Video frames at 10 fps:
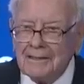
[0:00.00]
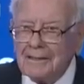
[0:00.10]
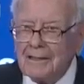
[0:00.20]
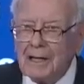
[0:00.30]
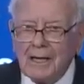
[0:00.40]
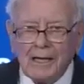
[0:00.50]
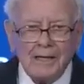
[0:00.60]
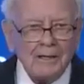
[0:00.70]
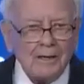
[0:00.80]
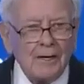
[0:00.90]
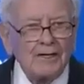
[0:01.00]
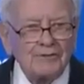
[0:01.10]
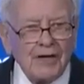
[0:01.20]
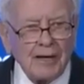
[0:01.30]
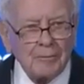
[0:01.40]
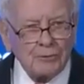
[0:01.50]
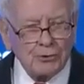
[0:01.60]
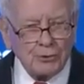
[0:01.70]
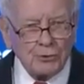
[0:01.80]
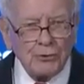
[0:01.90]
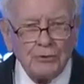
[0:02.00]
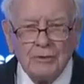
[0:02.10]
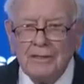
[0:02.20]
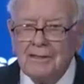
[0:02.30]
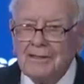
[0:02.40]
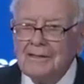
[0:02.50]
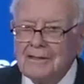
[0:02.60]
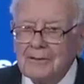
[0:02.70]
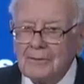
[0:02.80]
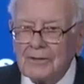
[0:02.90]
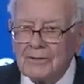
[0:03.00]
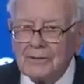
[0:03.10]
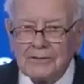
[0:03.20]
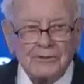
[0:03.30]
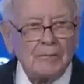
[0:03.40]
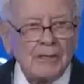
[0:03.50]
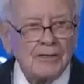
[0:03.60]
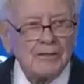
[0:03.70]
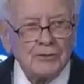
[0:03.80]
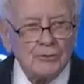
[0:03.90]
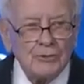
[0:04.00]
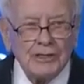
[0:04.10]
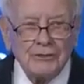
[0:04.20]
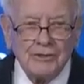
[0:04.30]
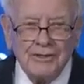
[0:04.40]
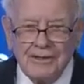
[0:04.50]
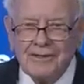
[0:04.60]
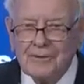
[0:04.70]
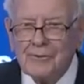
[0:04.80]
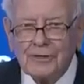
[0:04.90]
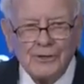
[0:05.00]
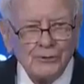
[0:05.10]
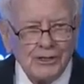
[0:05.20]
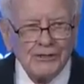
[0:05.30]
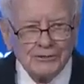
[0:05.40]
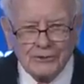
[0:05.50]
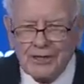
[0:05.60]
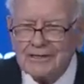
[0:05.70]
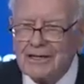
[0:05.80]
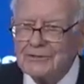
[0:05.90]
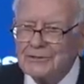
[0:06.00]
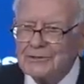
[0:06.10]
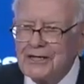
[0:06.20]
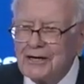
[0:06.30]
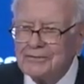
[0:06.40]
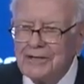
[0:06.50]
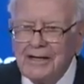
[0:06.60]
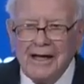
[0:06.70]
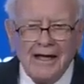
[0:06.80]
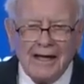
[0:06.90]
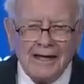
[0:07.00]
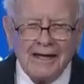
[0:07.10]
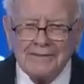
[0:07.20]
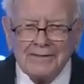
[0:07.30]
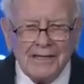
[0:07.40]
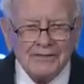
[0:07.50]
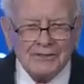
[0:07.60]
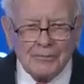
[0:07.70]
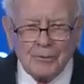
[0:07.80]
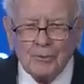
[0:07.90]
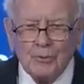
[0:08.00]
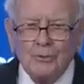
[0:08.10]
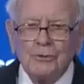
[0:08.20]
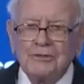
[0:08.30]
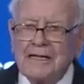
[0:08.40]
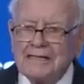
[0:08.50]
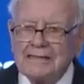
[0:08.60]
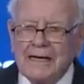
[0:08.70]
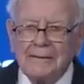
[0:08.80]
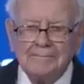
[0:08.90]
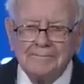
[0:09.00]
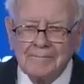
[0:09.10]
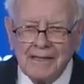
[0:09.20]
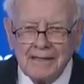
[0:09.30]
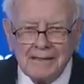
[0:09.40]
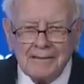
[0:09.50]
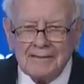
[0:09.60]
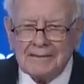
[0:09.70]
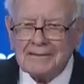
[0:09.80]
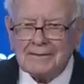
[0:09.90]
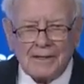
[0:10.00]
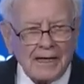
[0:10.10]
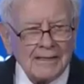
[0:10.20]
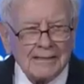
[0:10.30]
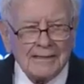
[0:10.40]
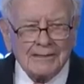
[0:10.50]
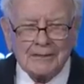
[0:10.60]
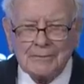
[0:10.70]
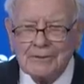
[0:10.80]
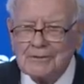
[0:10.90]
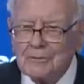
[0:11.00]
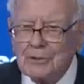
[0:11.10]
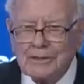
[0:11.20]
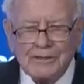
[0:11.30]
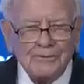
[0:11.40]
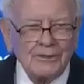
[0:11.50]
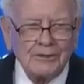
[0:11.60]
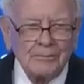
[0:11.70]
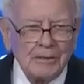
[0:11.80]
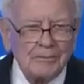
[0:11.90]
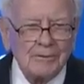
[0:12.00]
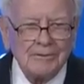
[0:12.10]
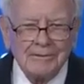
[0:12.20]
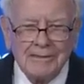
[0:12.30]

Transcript: are examples to you, rather than somebody that you think you need to straighten out yourself. And simple rules like that, delighting customers, working through other people,